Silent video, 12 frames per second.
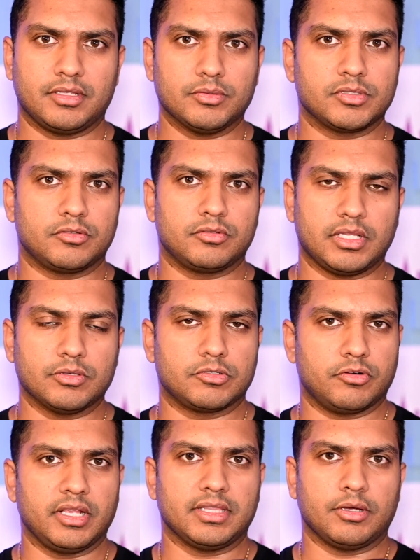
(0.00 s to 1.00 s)
was
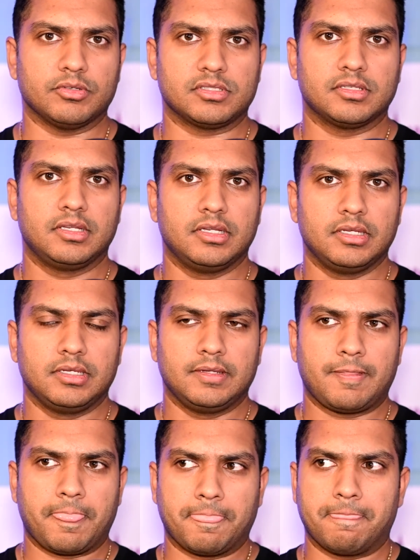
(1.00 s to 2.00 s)
great. That was
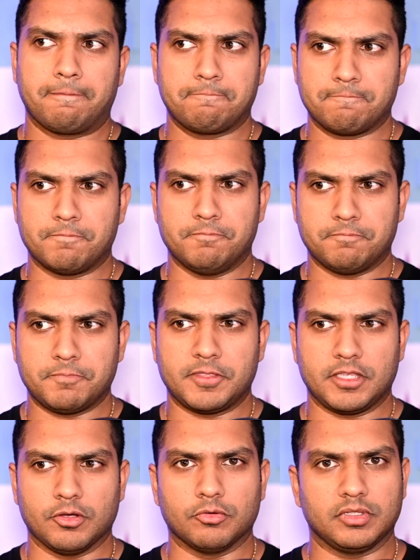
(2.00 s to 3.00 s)

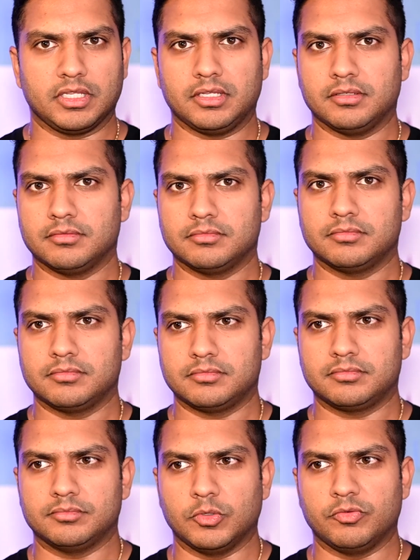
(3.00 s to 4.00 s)
the only
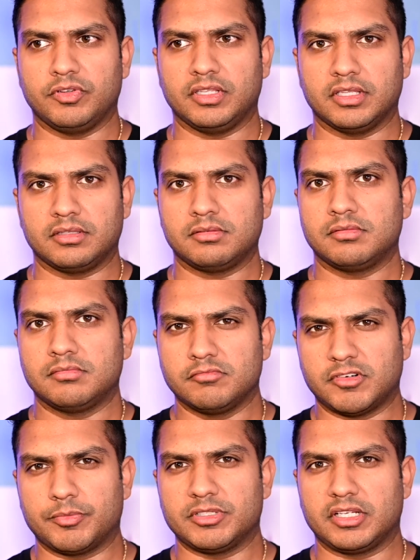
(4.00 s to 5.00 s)
movie that
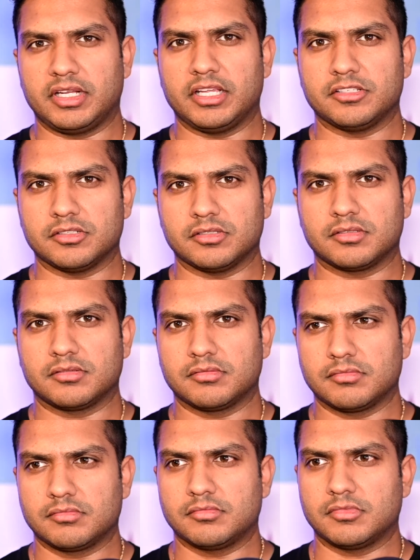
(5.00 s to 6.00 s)
represented Asians
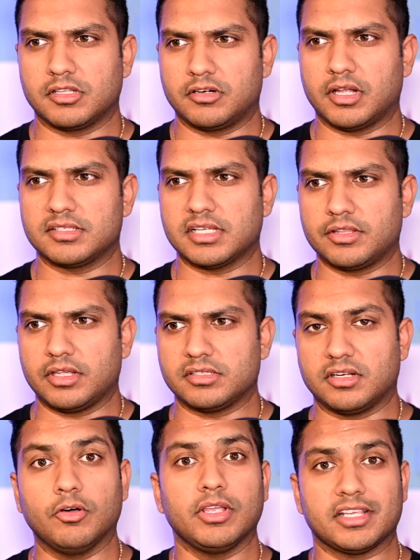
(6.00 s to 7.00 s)
that are not South Asian.
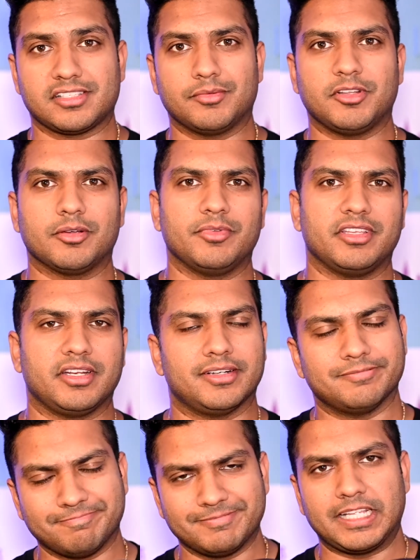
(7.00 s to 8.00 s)
Oh yeah, Slumdog Millionaire.
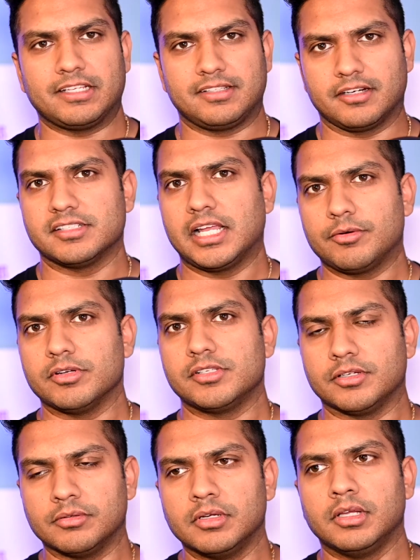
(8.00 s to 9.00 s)
There's that one too.